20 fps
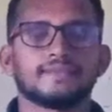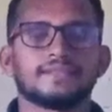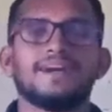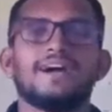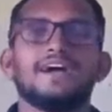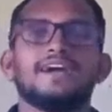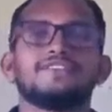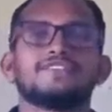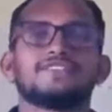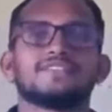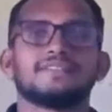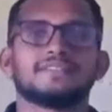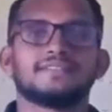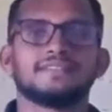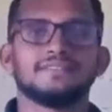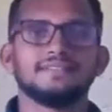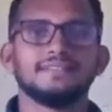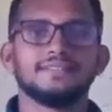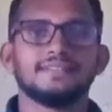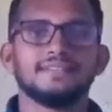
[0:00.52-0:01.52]
Hi
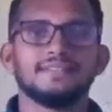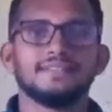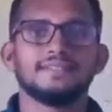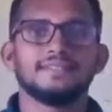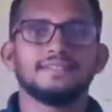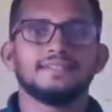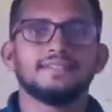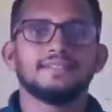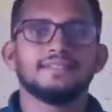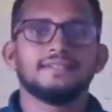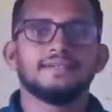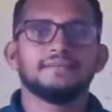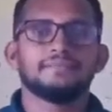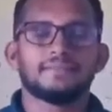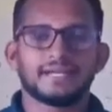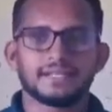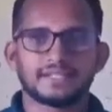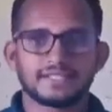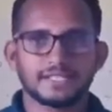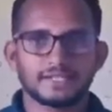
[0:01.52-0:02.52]
children,
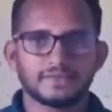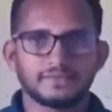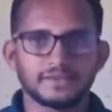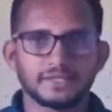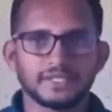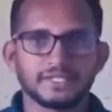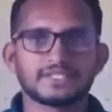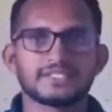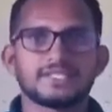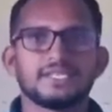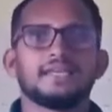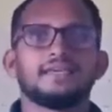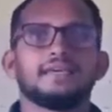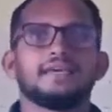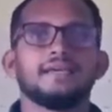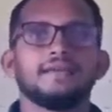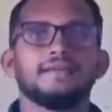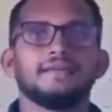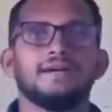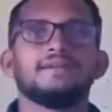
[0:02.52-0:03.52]
myself Punis
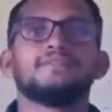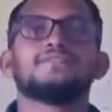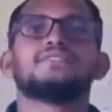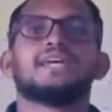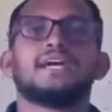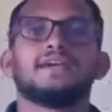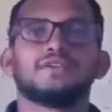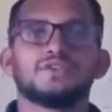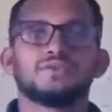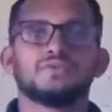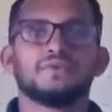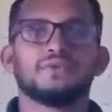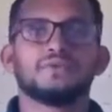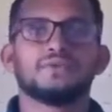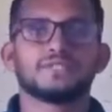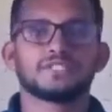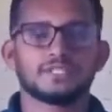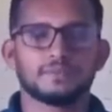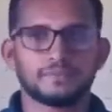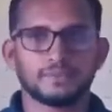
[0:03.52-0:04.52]
CK and thank you for
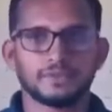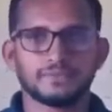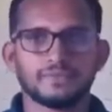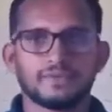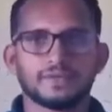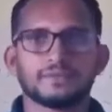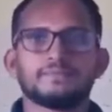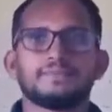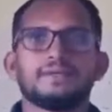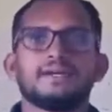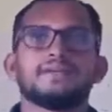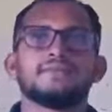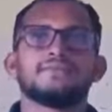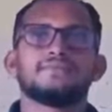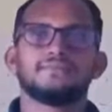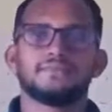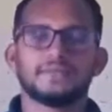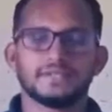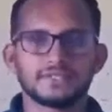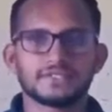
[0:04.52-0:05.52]
your support for my
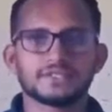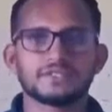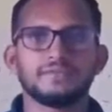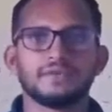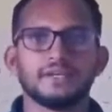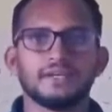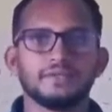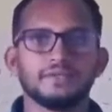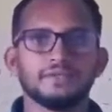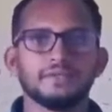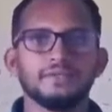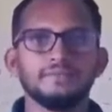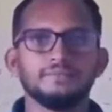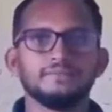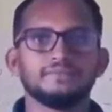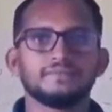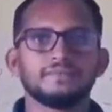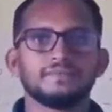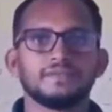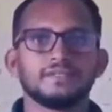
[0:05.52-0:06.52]
first video.
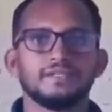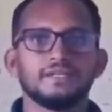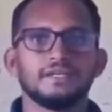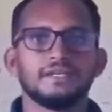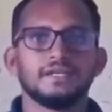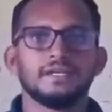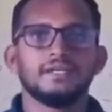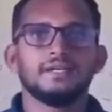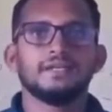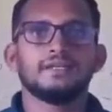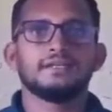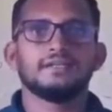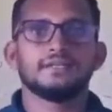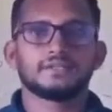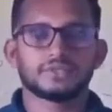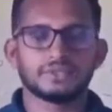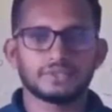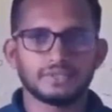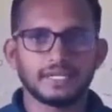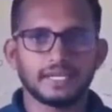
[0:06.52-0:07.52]

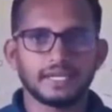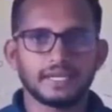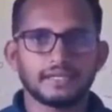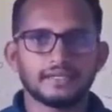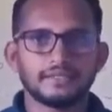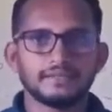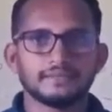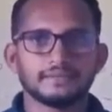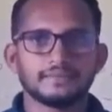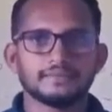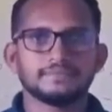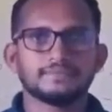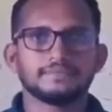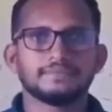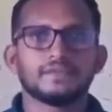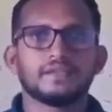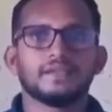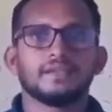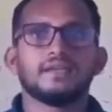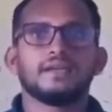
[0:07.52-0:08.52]
Today
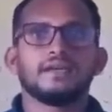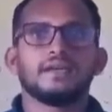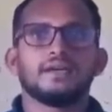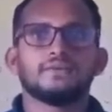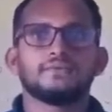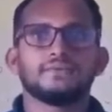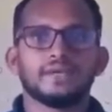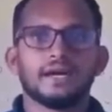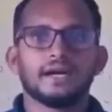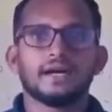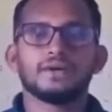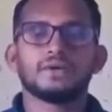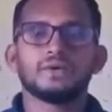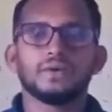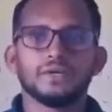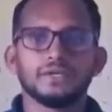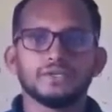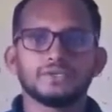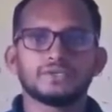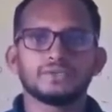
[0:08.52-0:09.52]
we are
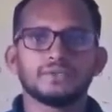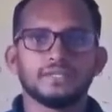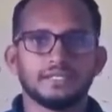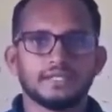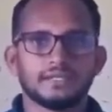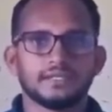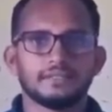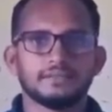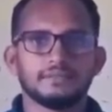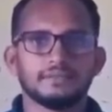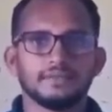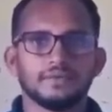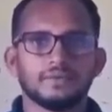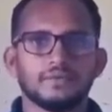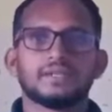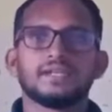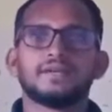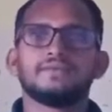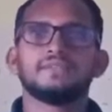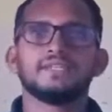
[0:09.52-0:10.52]
going to learn
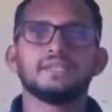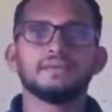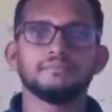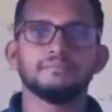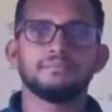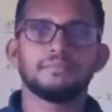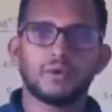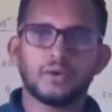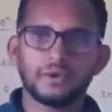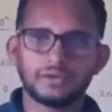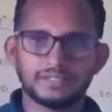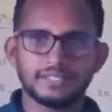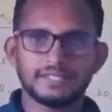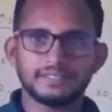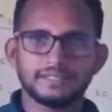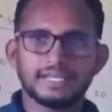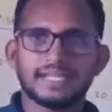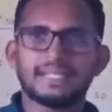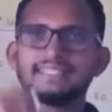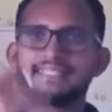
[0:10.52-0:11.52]
one of the
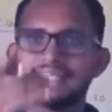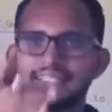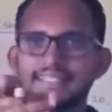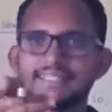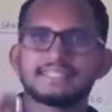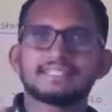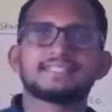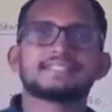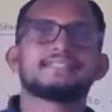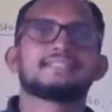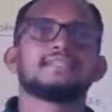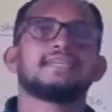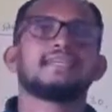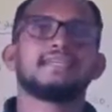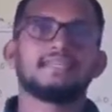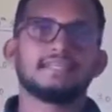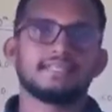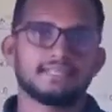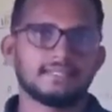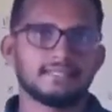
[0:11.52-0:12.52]
important and
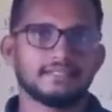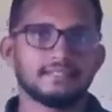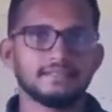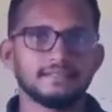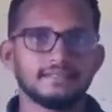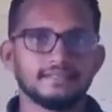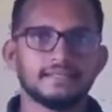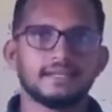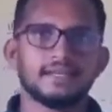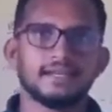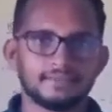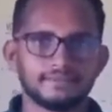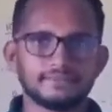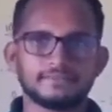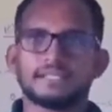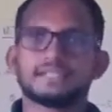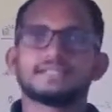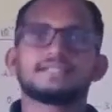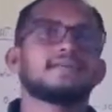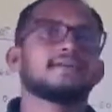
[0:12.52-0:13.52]
interesting lesson of
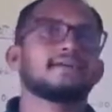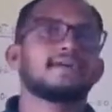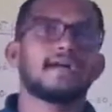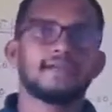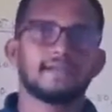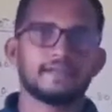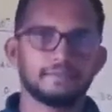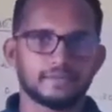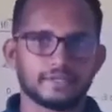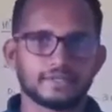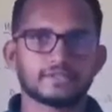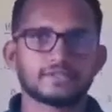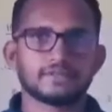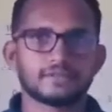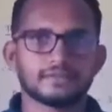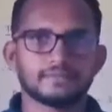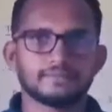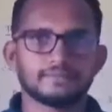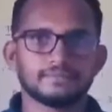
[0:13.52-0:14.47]
this academics.